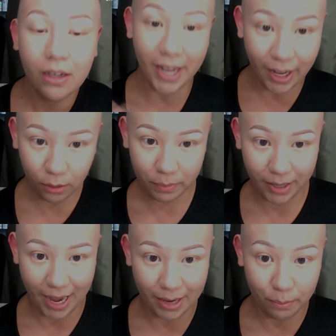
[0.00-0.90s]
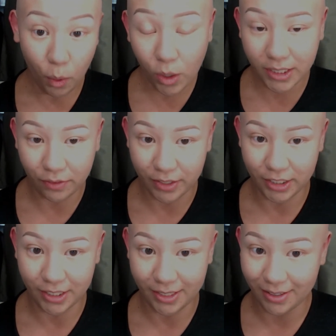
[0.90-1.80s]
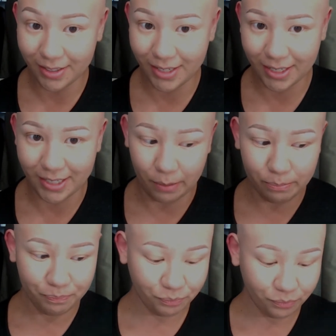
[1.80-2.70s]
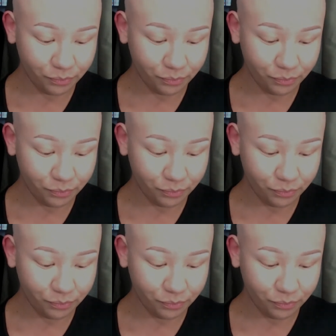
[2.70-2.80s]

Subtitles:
which will help add more definition in this next step.